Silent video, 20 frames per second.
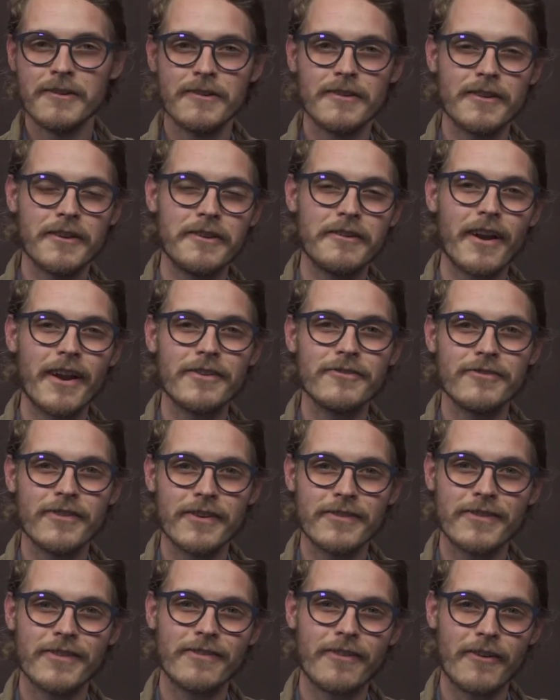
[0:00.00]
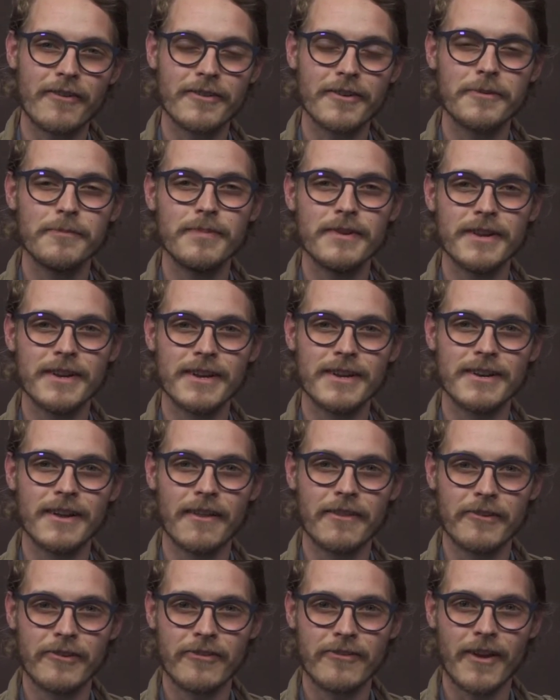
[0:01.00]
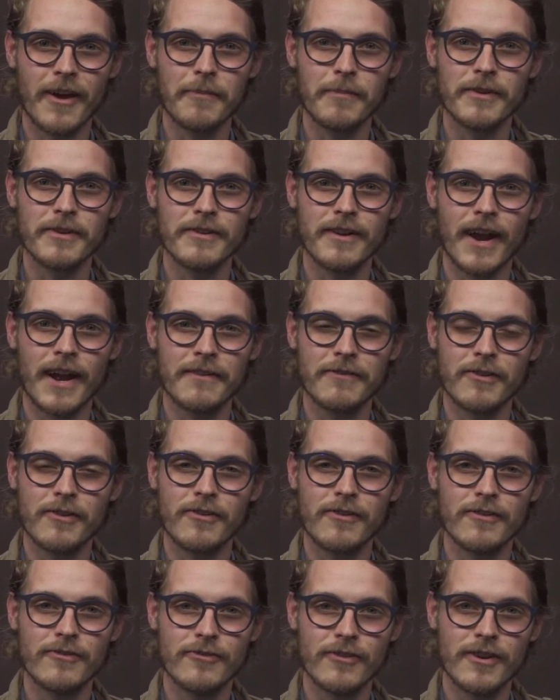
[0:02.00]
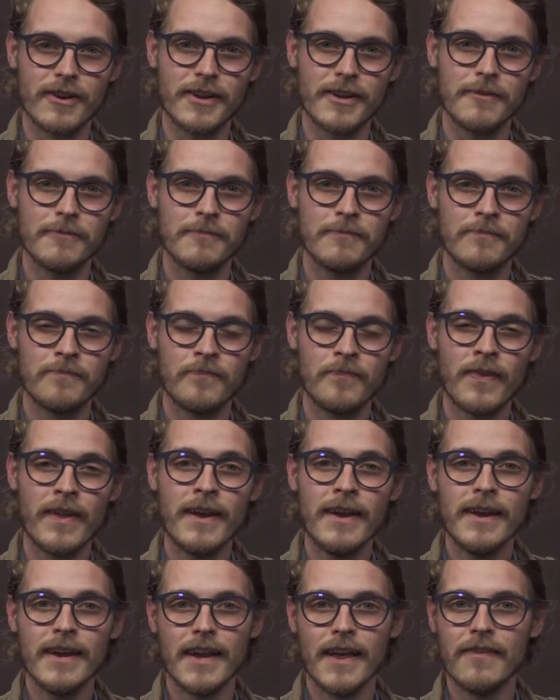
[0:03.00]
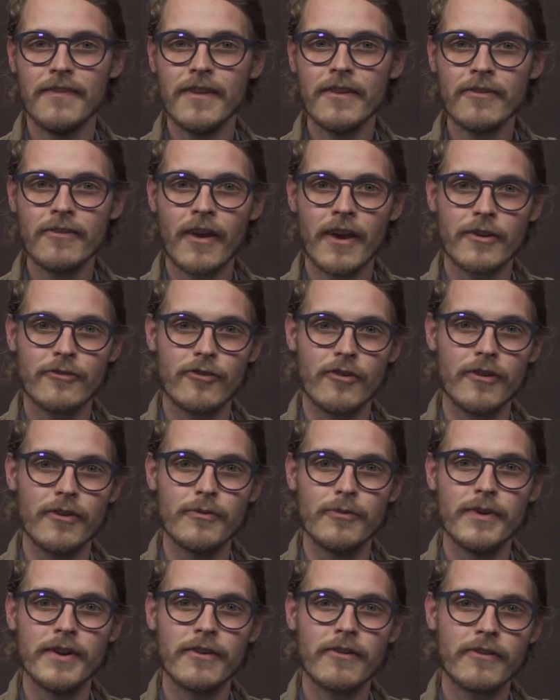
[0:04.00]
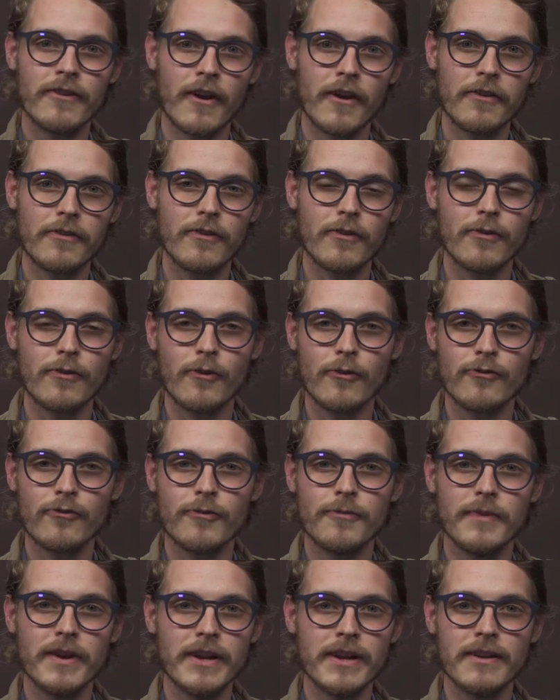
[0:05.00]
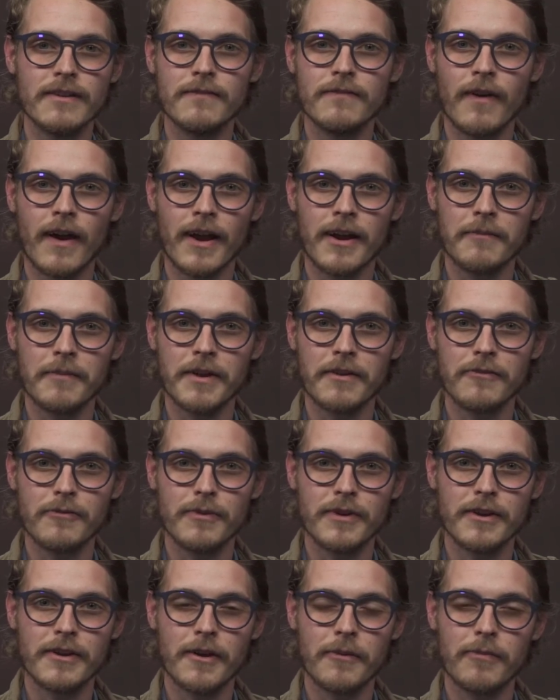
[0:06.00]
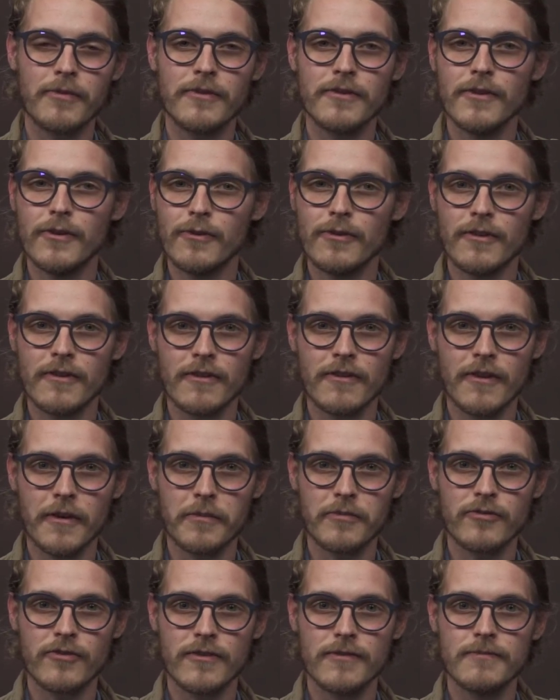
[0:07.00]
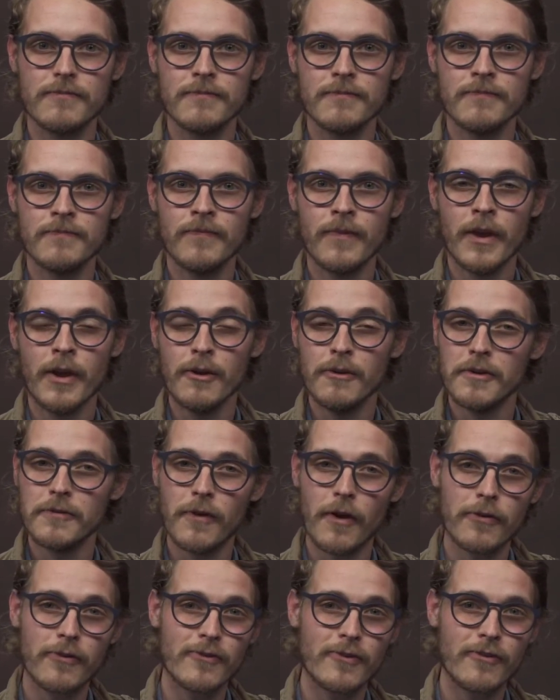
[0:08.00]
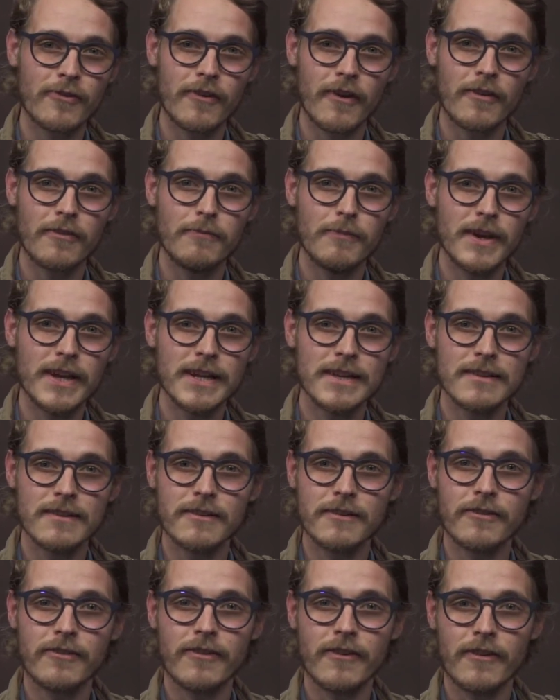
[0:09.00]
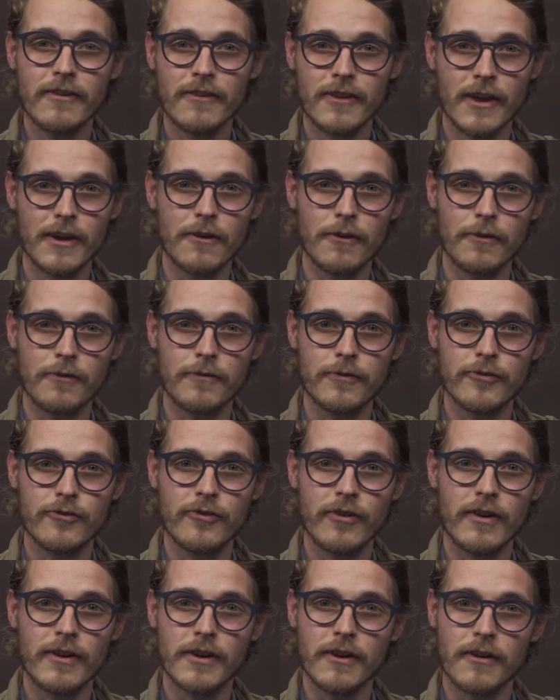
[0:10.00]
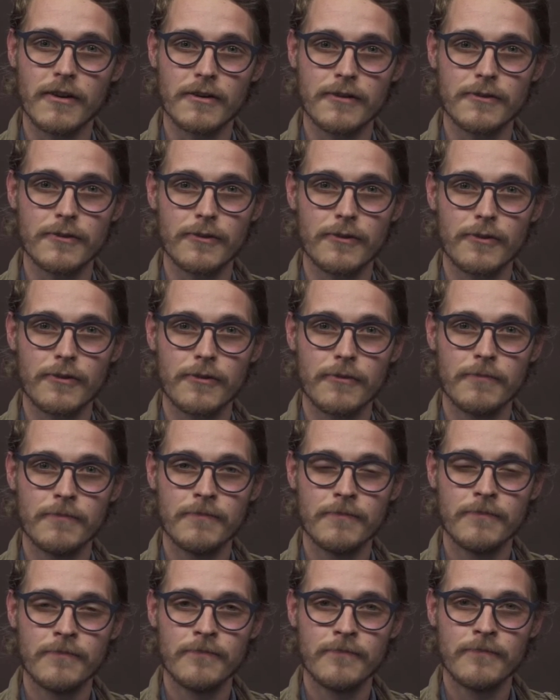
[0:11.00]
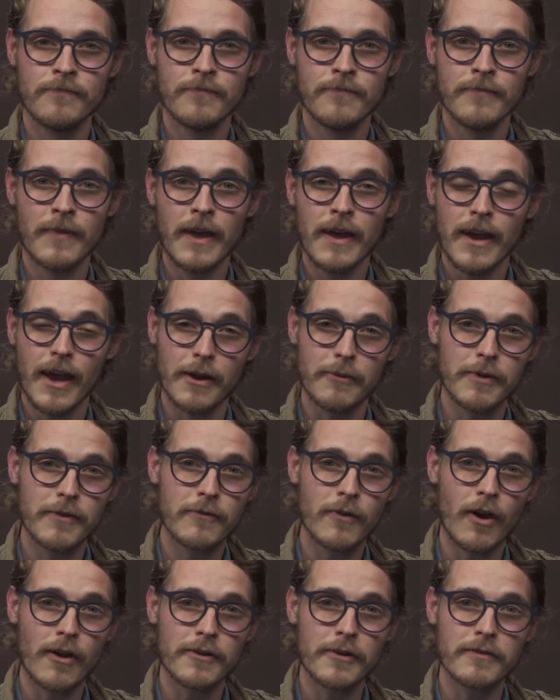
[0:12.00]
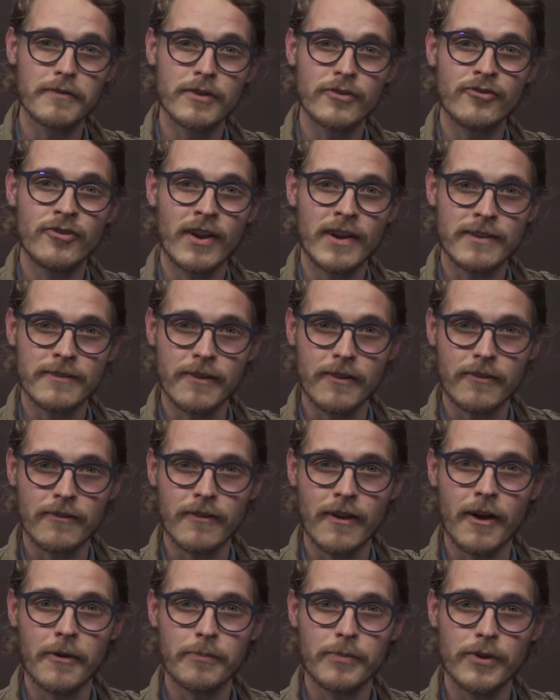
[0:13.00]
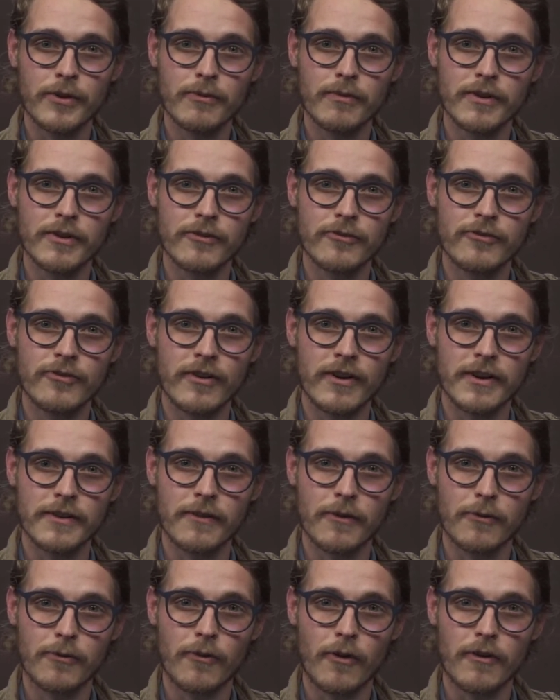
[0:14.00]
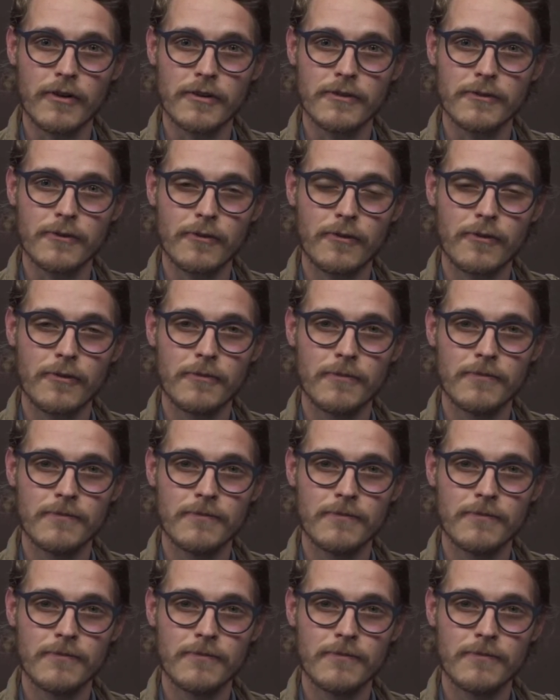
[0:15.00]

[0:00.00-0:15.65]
Congratulations on completing another step in your advocacy journey. In this section, we discussed the social media environment when it comes to news consumption. We've also discussed media literacy skills for sharing articles. And we've gone over a checklist to help you when you're sharing those articles.